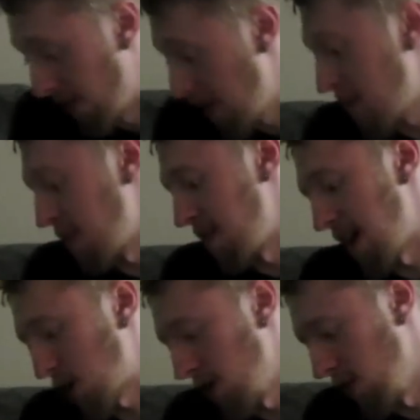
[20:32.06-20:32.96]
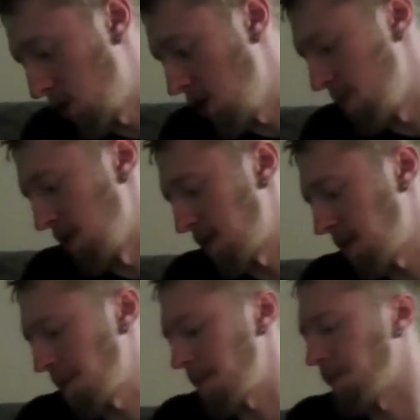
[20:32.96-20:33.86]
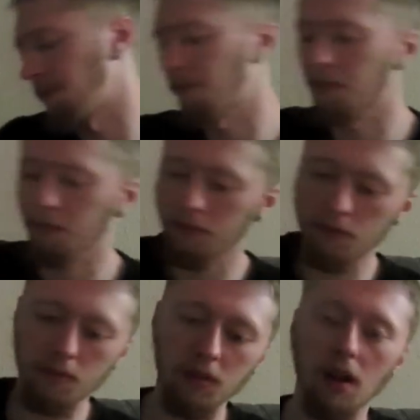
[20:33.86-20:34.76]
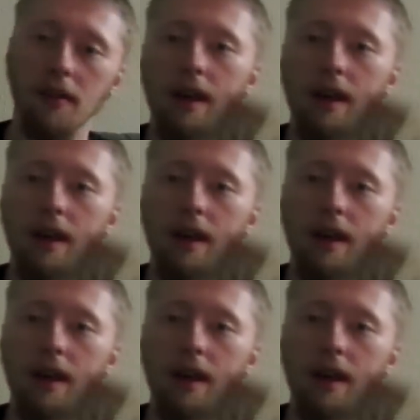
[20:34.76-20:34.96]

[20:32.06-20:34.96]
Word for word: this is actually the cheapest, and